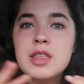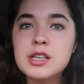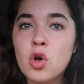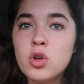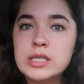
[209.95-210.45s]

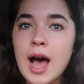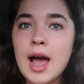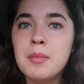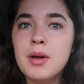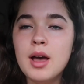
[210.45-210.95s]
This whole
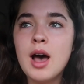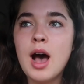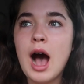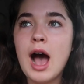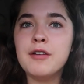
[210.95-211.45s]
time,
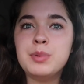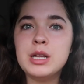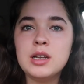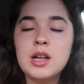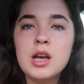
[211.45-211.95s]
I've
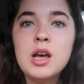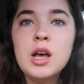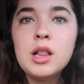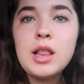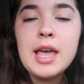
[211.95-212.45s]
been,
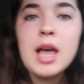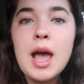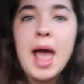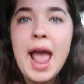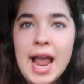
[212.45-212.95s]
like,
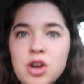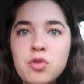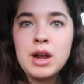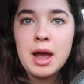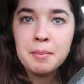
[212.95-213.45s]

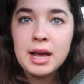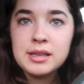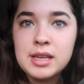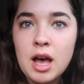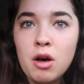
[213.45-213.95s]
angry at
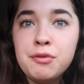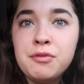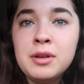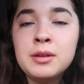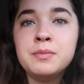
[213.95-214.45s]
myself